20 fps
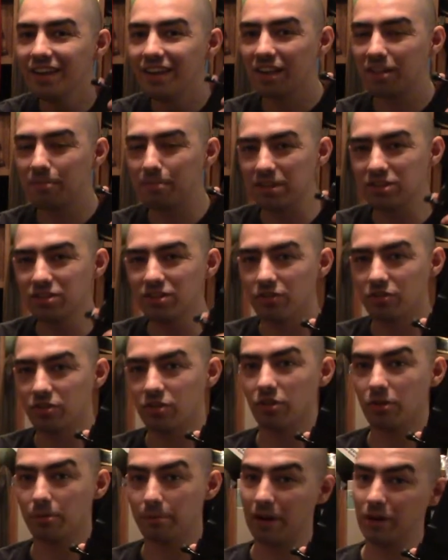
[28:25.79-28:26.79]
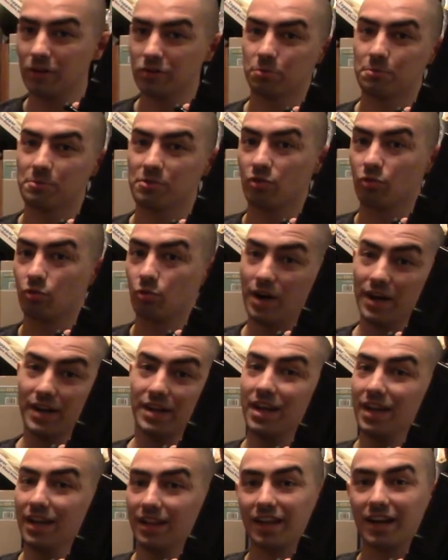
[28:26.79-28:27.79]
especially also their paratroopers, because one,
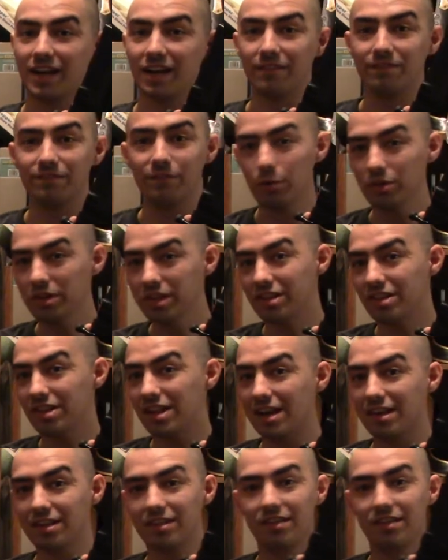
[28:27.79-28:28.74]
they got a folding stock